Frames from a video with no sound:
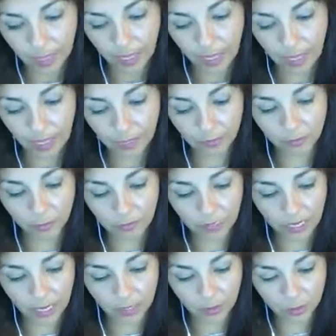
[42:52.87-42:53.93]
and for
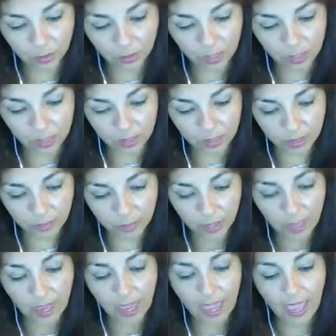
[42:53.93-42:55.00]
that reason
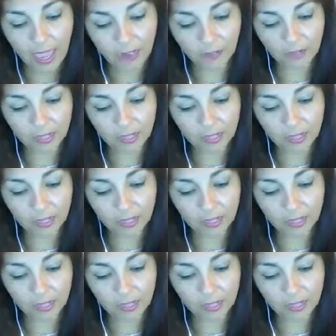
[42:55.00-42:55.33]
have